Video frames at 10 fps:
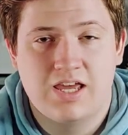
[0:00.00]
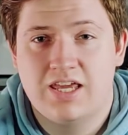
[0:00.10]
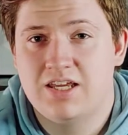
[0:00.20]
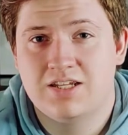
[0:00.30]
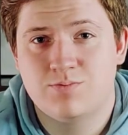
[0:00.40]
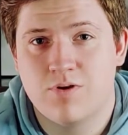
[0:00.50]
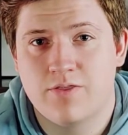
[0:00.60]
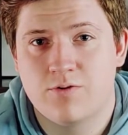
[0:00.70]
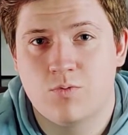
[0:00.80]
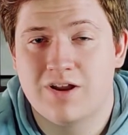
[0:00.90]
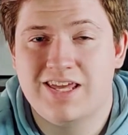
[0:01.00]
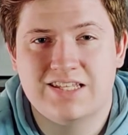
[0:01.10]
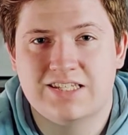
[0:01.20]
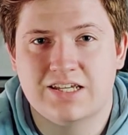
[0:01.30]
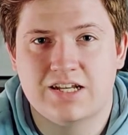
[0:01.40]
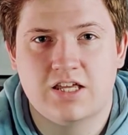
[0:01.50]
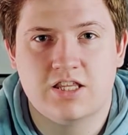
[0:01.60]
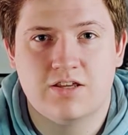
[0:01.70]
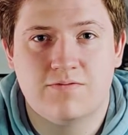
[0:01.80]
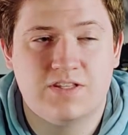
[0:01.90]
he and his brother were innocent and
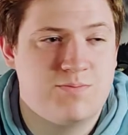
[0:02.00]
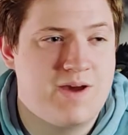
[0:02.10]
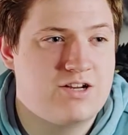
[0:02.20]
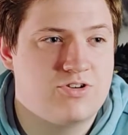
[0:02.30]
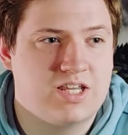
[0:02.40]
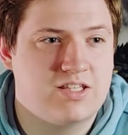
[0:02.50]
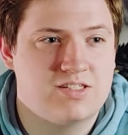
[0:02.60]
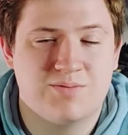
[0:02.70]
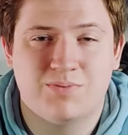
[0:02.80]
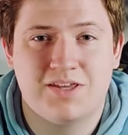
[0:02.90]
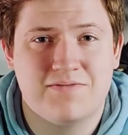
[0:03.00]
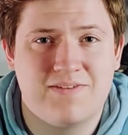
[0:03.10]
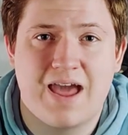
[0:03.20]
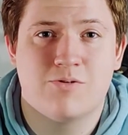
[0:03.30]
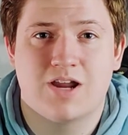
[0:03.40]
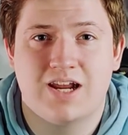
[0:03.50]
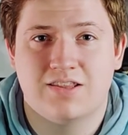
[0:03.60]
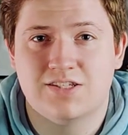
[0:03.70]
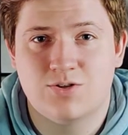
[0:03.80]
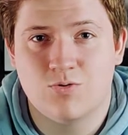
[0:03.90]
that Fitzpatrick had simply fabricated the
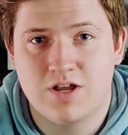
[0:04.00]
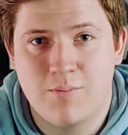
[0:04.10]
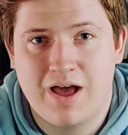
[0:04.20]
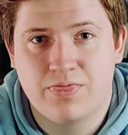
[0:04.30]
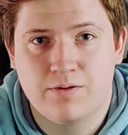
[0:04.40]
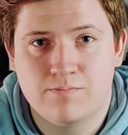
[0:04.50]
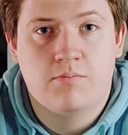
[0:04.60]
story about them.